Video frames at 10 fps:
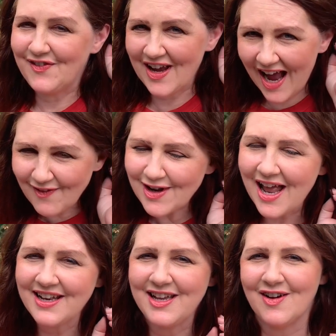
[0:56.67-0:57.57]
If you haven't
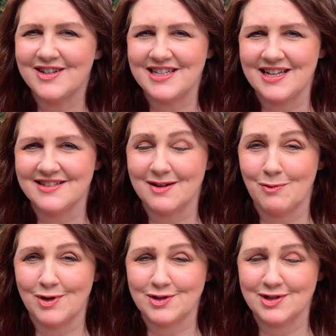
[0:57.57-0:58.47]
had any ideas
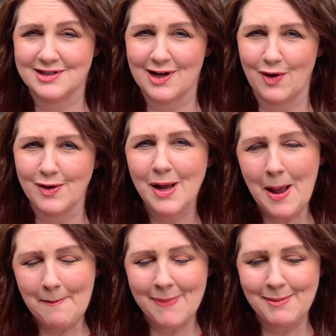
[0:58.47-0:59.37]
on what to sew,
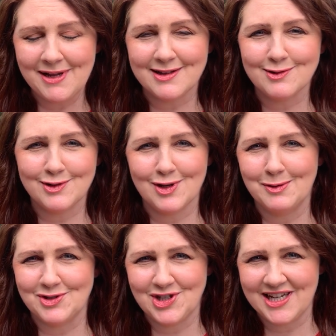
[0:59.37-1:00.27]
maybe it's a good
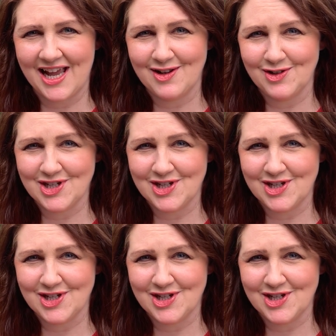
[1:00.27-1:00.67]
time to check out her